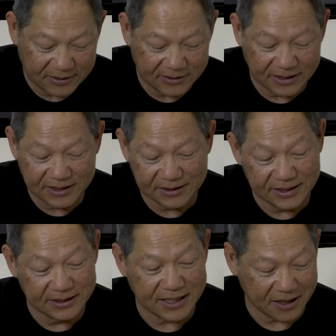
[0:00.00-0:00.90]
then get
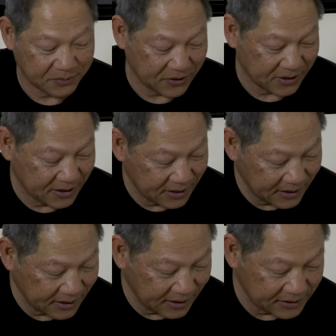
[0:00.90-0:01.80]
the adapter
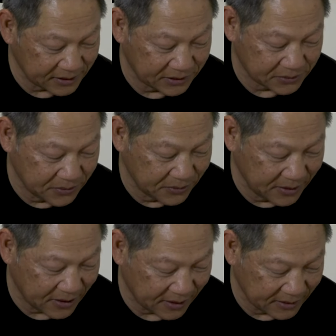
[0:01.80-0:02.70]
and just screw it
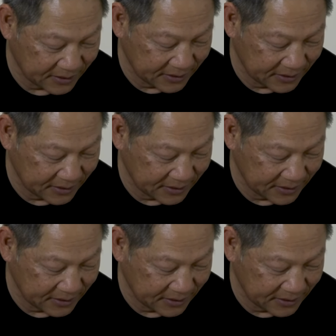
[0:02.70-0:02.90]
on.